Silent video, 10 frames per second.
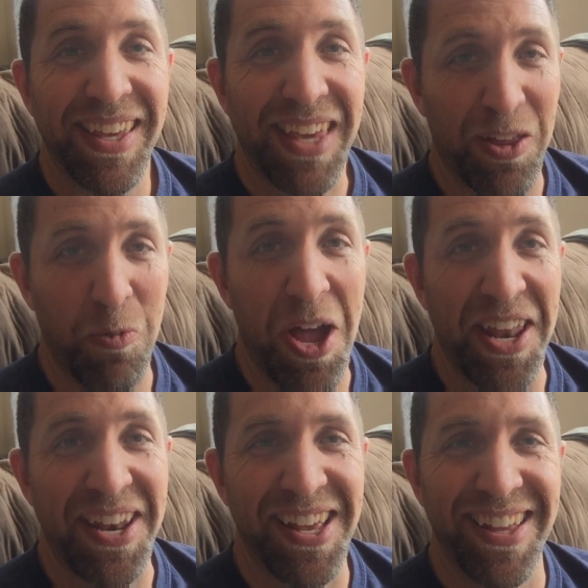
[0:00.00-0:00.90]
guess
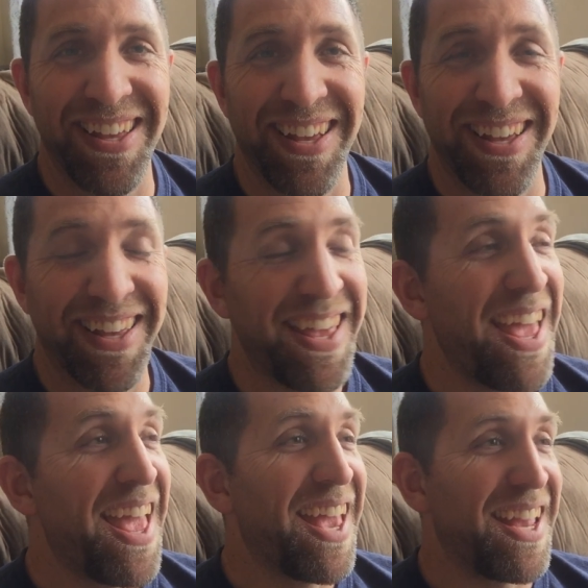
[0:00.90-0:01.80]
what?
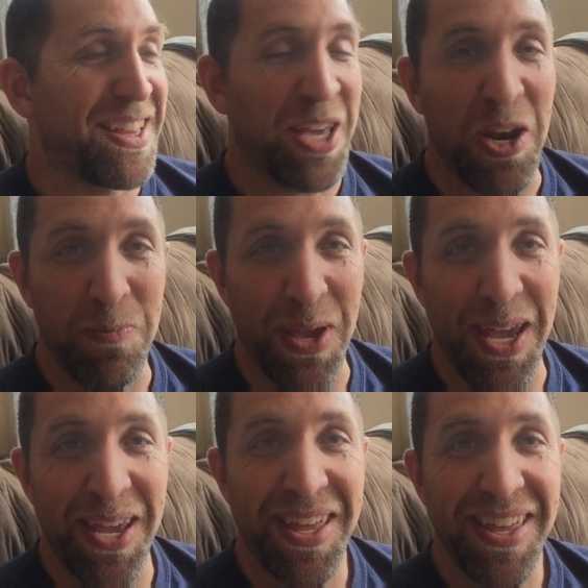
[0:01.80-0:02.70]
It's going to
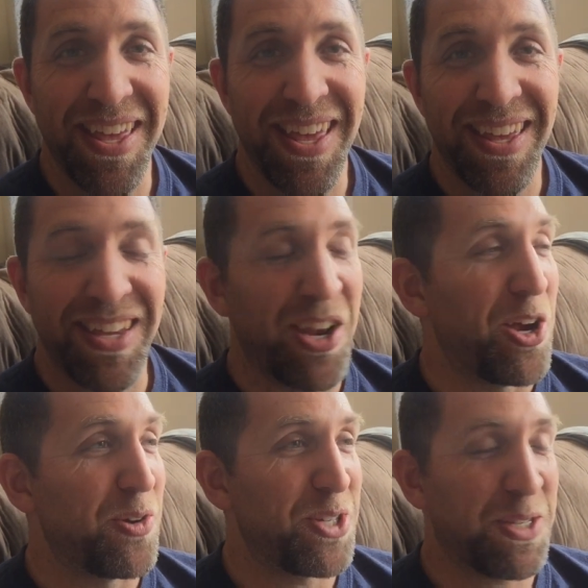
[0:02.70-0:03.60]
be, it's
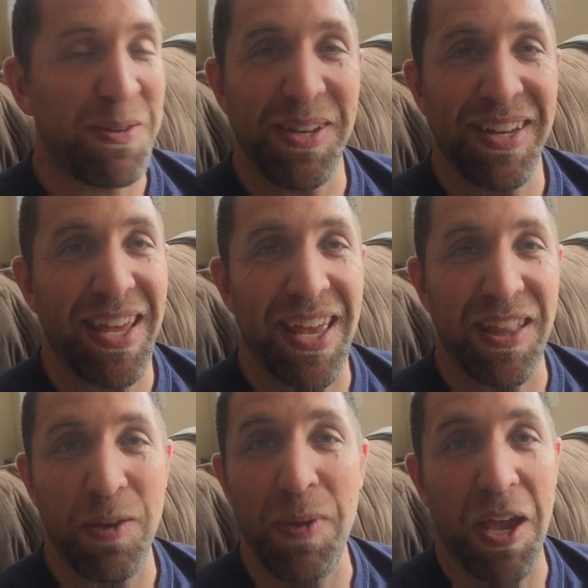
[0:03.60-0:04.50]

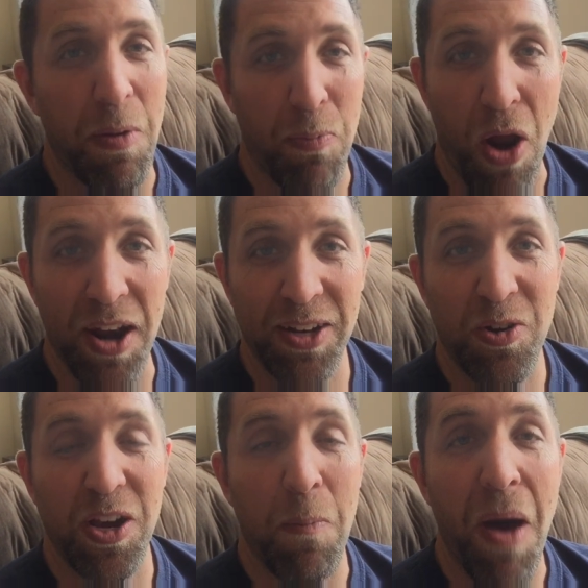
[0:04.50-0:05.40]
going to become a product
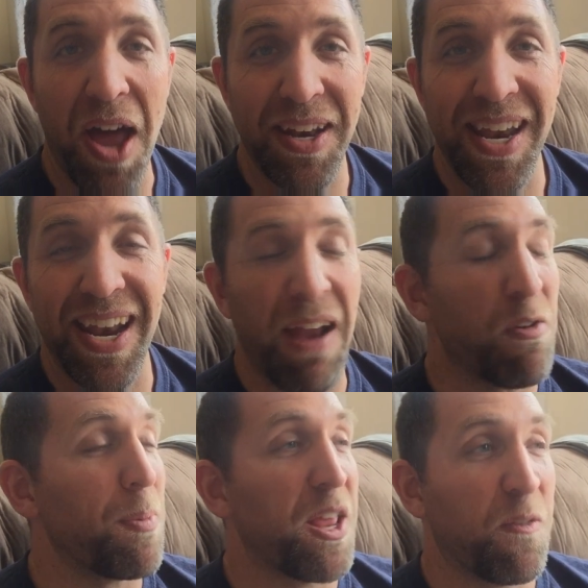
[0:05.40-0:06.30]
or a commodity, and
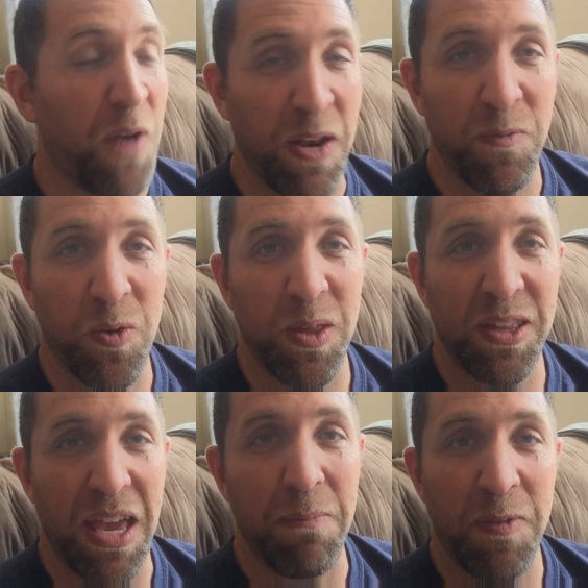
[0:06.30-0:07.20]
everybody's fighting for the
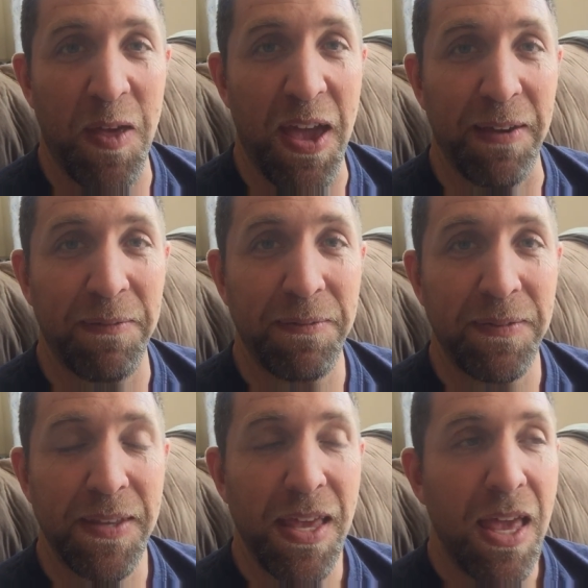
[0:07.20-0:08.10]
same thing.
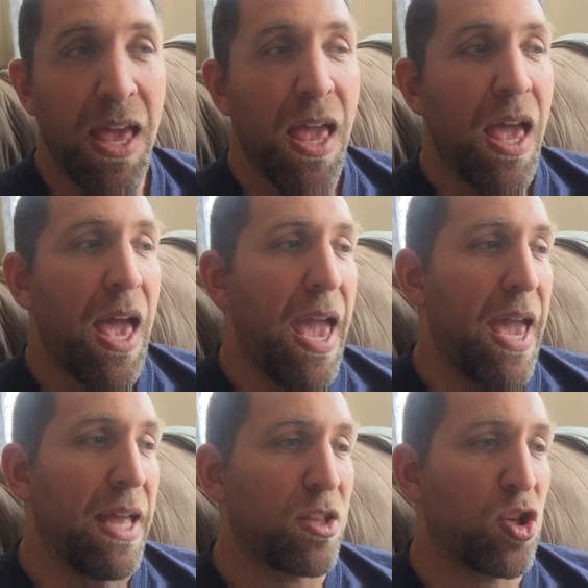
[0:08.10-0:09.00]

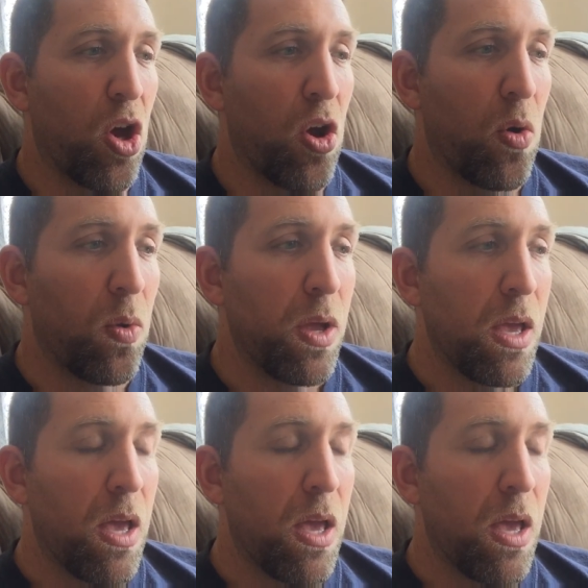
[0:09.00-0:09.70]
And so